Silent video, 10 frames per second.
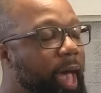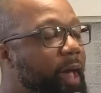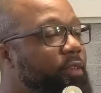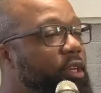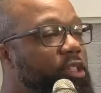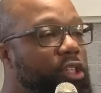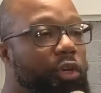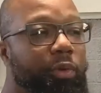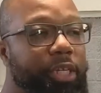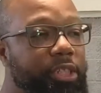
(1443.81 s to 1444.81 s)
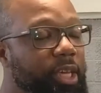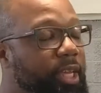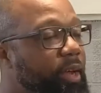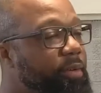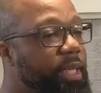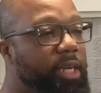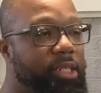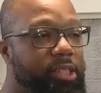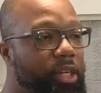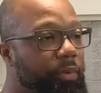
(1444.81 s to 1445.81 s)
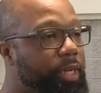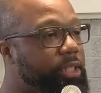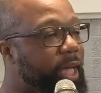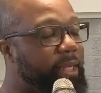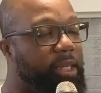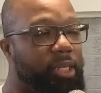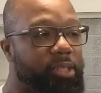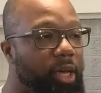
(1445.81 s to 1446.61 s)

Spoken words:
after consideration, taking everything into consideration, after